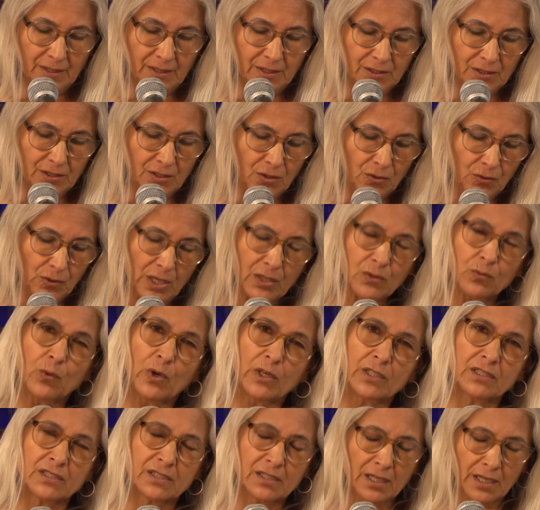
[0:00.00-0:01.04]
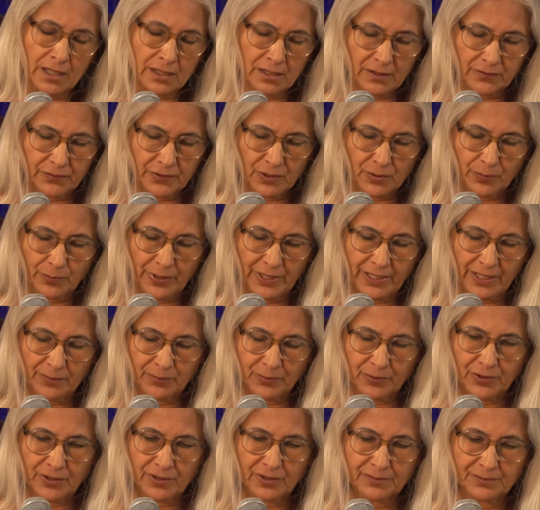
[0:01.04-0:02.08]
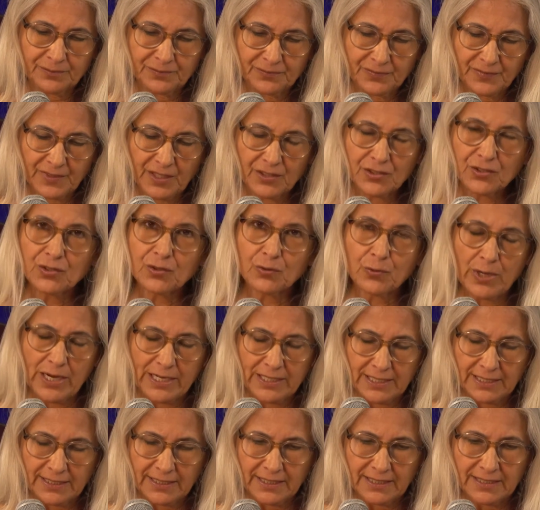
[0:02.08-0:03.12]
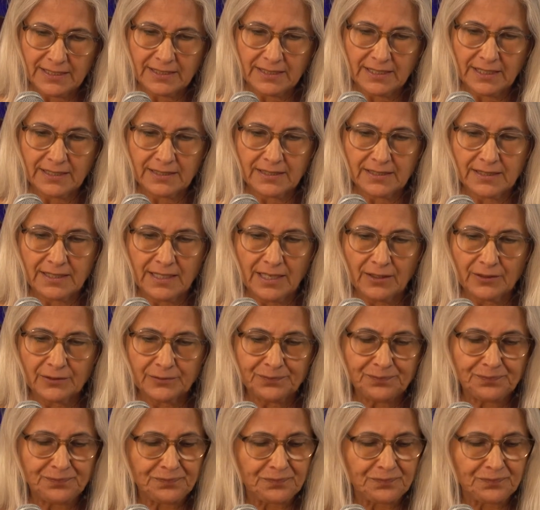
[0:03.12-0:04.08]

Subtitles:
So on one side of your paper, as you're writing these things down,